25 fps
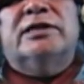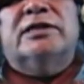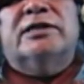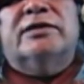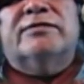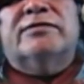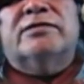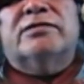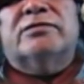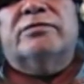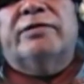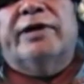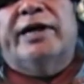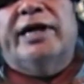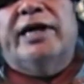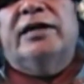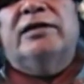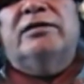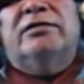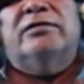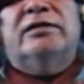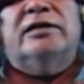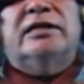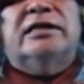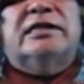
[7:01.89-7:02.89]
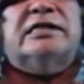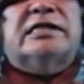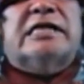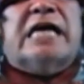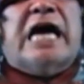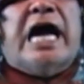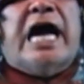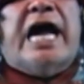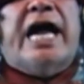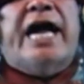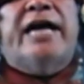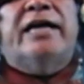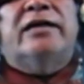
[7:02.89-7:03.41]
of swaying to the
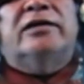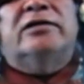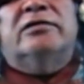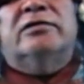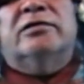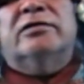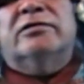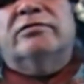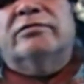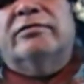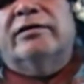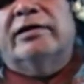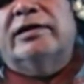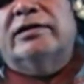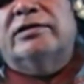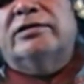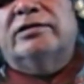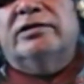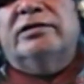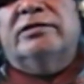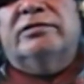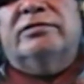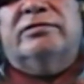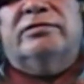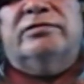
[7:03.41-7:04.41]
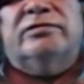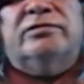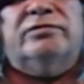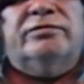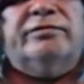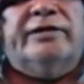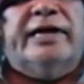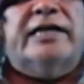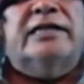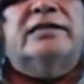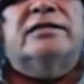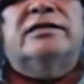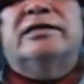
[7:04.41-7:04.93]
side to
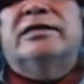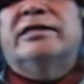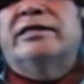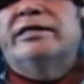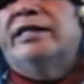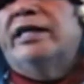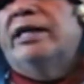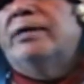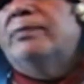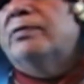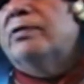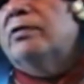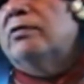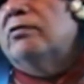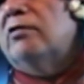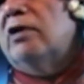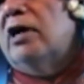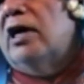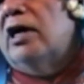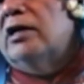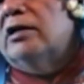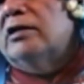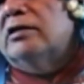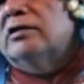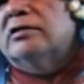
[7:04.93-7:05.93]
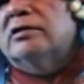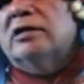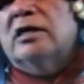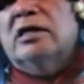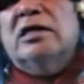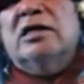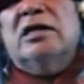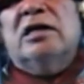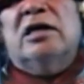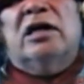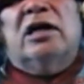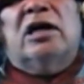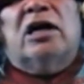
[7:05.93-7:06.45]
rest in deeper waters
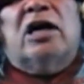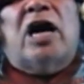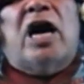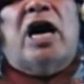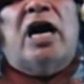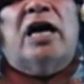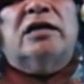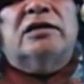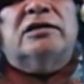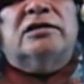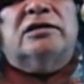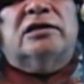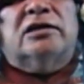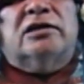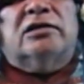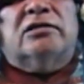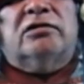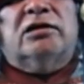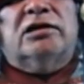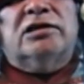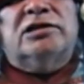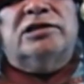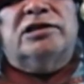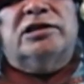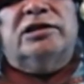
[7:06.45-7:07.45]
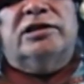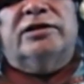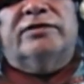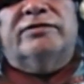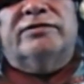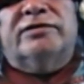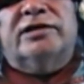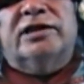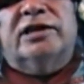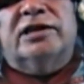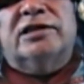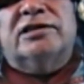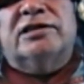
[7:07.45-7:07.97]
cause the crushing of
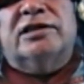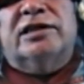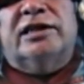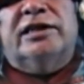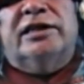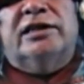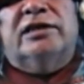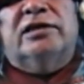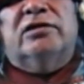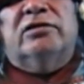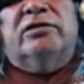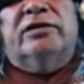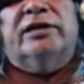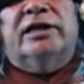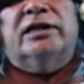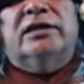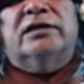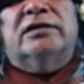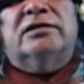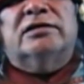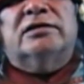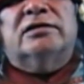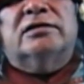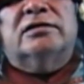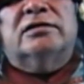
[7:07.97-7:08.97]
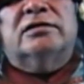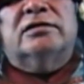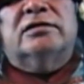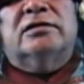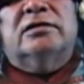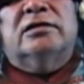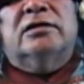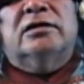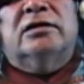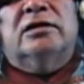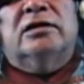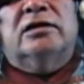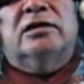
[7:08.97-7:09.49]
such an annoyance?
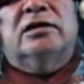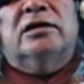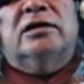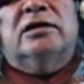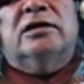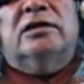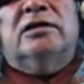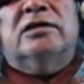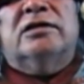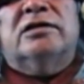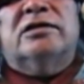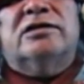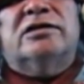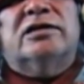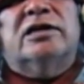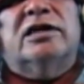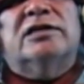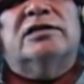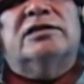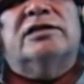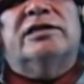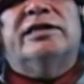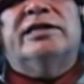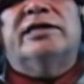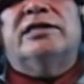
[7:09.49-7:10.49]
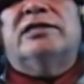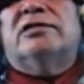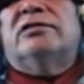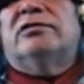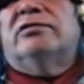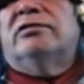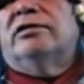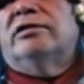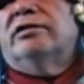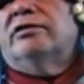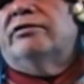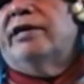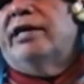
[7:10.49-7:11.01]
Such it is
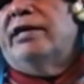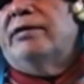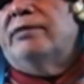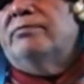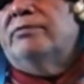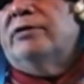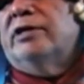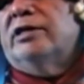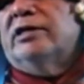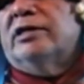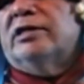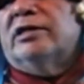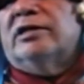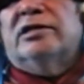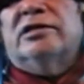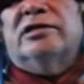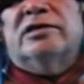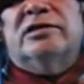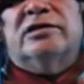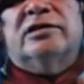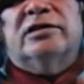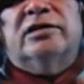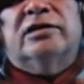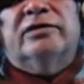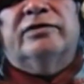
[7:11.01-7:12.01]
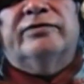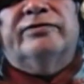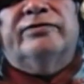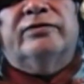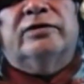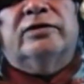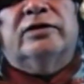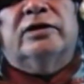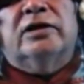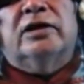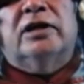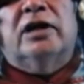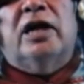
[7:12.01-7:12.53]
to the Great Mother concerned
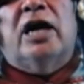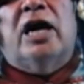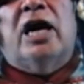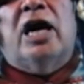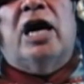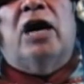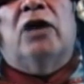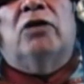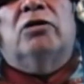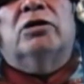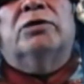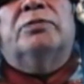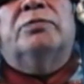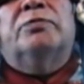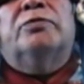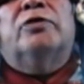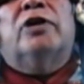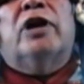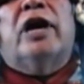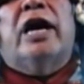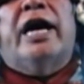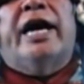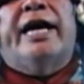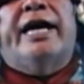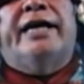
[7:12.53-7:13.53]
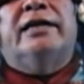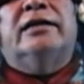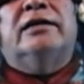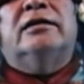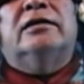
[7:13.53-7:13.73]
for our pride.